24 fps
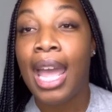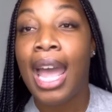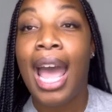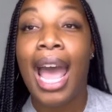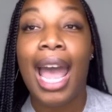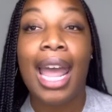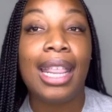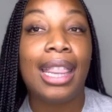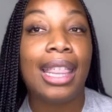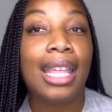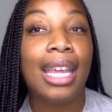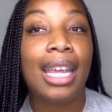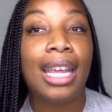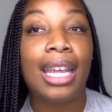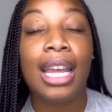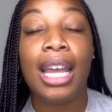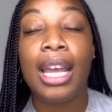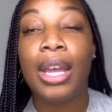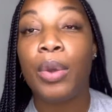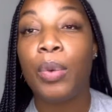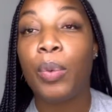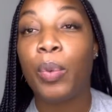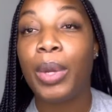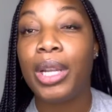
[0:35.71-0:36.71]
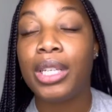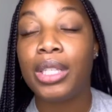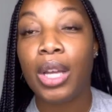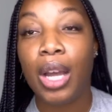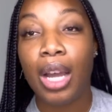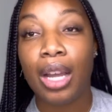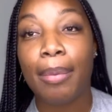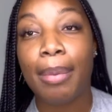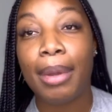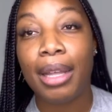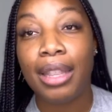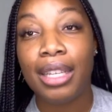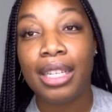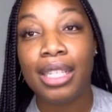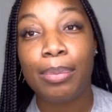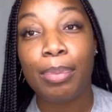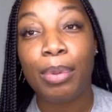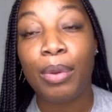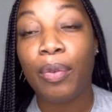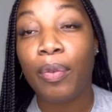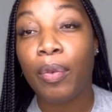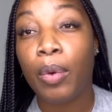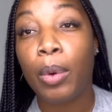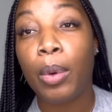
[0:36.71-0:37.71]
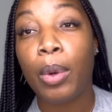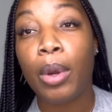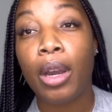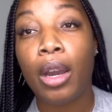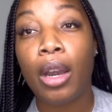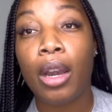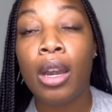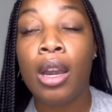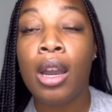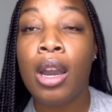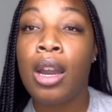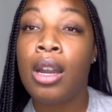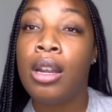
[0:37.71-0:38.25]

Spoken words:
I think we talked about this before.